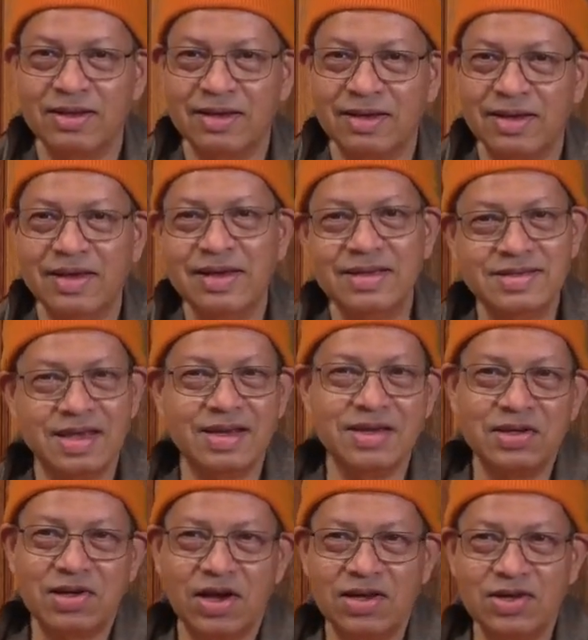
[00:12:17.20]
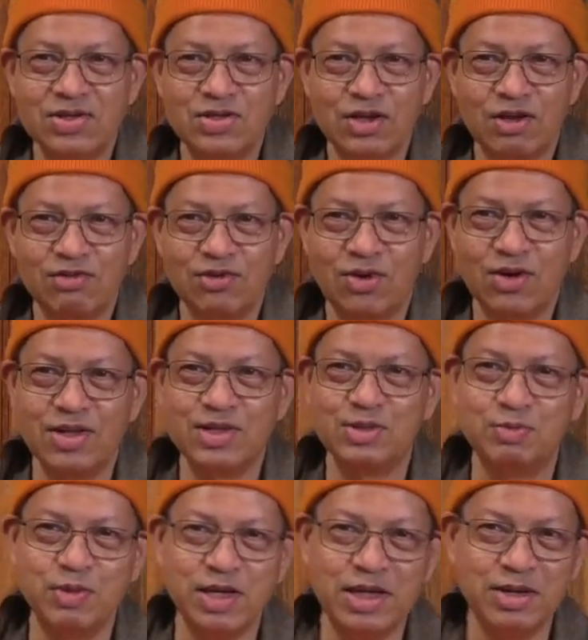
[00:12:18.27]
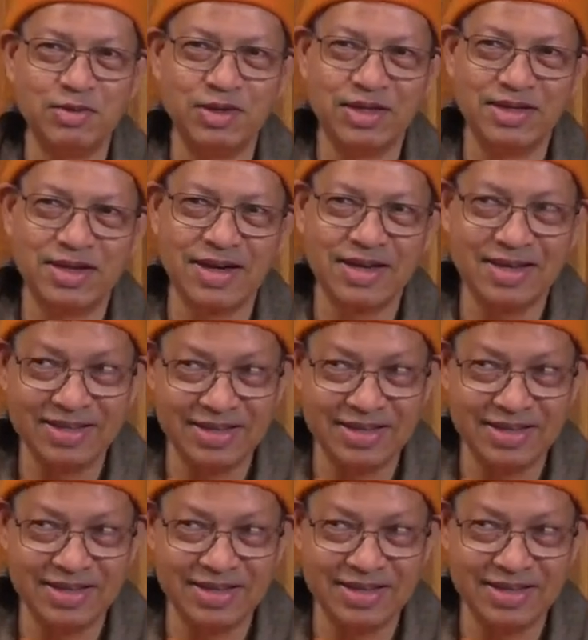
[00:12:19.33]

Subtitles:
he is an incarnation of God. He's speaking about the incarnation.